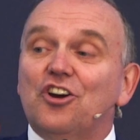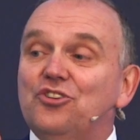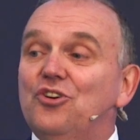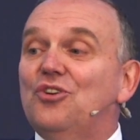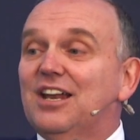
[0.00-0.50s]

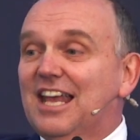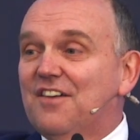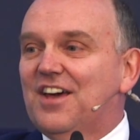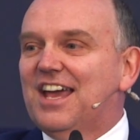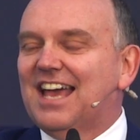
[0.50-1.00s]
you
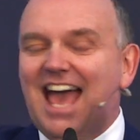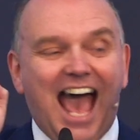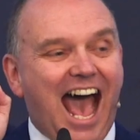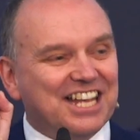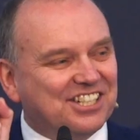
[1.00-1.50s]
living
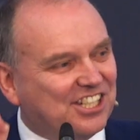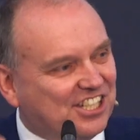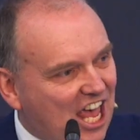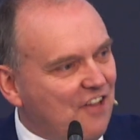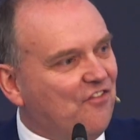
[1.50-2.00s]
as
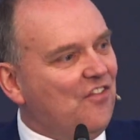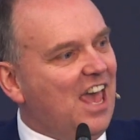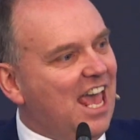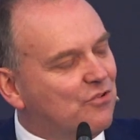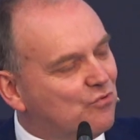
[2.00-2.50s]
if
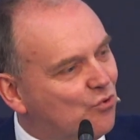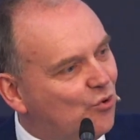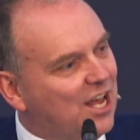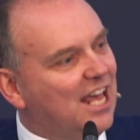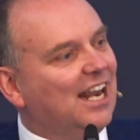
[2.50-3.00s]
it
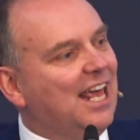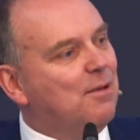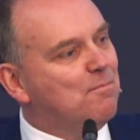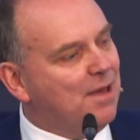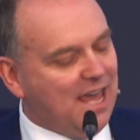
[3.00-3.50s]
really
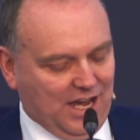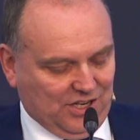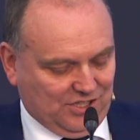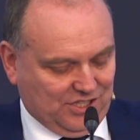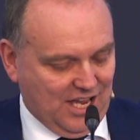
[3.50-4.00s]

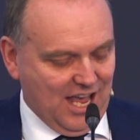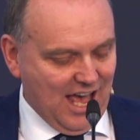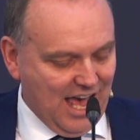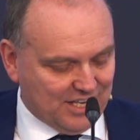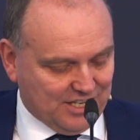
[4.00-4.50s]
makes
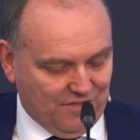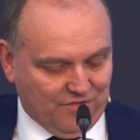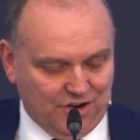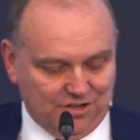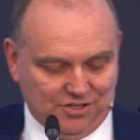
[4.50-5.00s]
a
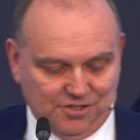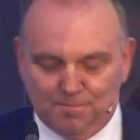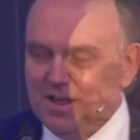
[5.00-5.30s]
difference?